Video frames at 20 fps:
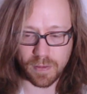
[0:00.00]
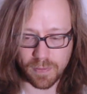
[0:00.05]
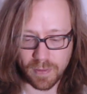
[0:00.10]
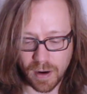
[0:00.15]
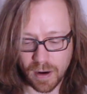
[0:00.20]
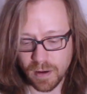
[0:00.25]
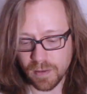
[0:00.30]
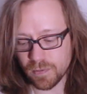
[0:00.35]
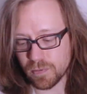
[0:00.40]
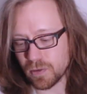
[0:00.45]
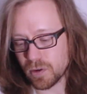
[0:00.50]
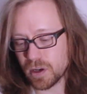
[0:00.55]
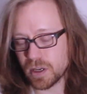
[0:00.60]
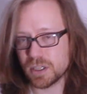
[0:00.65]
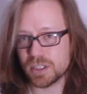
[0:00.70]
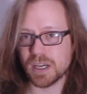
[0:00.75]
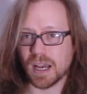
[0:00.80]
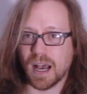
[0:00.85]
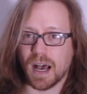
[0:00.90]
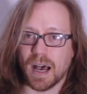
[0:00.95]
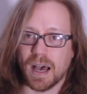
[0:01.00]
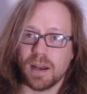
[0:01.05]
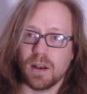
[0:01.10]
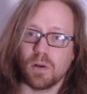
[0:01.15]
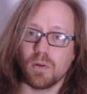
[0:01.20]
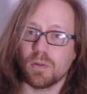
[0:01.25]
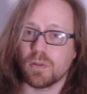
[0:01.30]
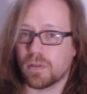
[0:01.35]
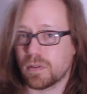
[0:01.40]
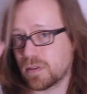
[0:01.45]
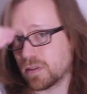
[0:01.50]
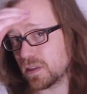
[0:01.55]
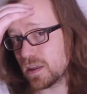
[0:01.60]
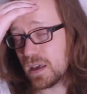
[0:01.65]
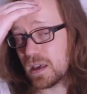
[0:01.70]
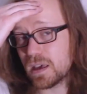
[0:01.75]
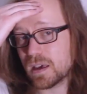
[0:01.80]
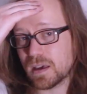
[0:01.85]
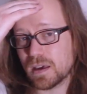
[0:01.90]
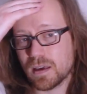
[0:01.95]
firing footage, I don't
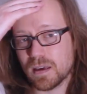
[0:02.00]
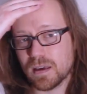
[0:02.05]
think